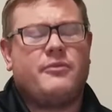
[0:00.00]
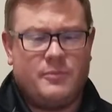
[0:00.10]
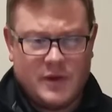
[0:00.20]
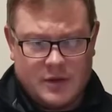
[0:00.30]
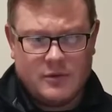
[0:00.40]

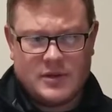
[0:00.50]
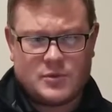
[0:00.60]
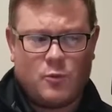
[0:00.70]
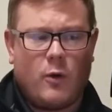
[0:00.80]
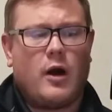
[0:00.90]
that do
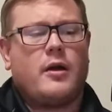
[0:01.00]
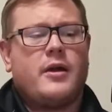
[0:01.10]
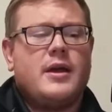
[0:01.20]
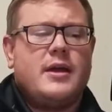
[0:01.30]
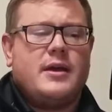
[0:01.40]
this work.
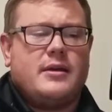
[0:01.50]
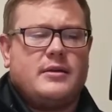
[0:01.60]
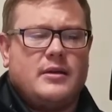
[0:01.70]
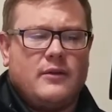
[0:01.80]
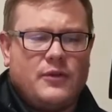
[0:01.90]

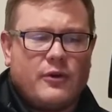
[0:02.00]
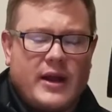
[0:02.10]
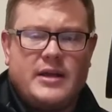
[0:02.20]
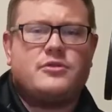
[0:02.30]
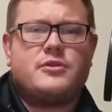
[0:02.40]
If you're
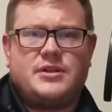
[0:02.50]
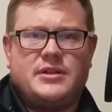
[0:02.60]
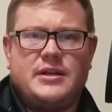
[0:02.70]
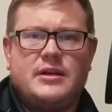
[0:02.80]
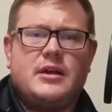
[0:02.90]

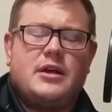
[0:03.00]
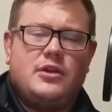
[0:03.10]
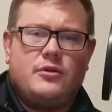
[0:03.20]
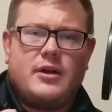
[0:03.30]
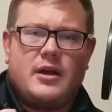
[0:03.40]
interested,
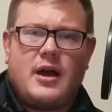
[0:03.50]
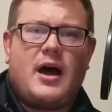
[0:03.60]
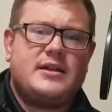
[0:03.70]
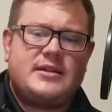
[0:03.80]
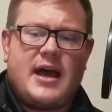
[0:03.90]
you can
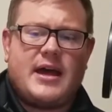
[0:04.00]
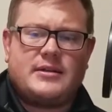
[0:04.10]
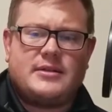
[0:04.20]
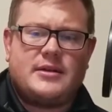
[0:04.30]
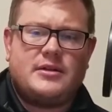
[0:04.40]

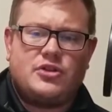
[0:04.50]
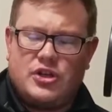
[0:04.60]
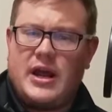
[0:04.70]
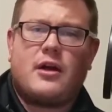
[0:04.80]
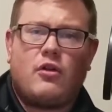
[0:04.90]
contact
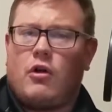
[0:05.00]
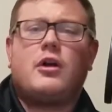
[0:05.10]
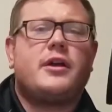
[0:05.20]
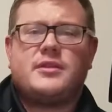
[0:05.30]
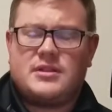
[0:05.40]
Jeanette
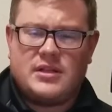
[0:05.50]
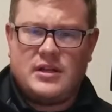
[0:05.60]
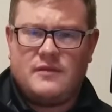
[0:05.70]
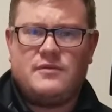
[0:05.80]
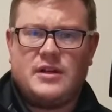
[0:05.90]
Clark at the
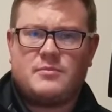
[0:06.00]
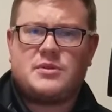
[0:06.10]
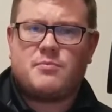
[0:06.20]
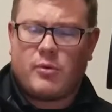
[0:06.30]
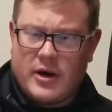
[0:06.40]
City of Denham
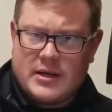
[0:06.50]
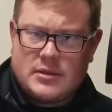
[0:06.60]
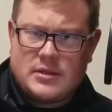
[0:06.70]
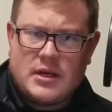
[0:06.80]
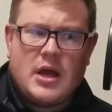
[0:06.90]

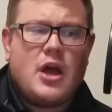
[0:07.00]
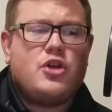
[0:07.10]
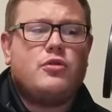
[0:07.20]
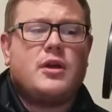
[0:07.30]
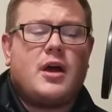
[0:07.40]
Springs.
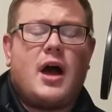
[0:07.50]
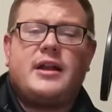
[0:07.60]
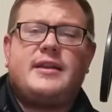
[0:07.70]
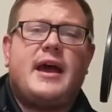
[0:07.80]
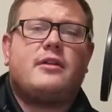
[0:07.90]
You can
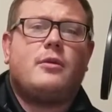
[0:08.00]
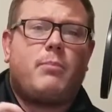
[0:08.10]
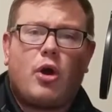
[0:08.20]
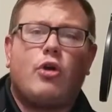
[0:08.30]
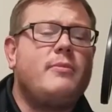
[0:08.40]
contact the
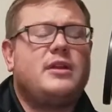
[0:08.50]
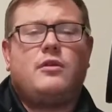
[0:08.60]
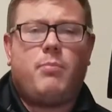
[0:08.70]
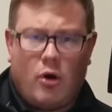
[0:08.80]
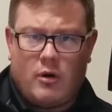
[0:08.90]
Permit
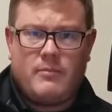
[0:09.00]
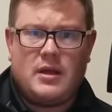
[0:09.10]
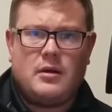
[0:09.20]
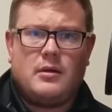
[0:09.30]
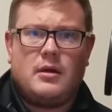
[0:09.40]

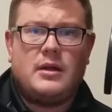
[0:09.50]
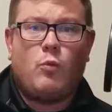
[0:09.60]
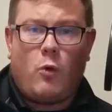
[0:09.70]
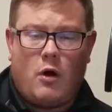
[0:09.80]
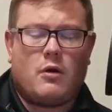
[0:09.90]
Department in
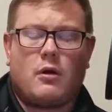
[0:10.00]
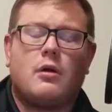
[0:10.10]
Walker,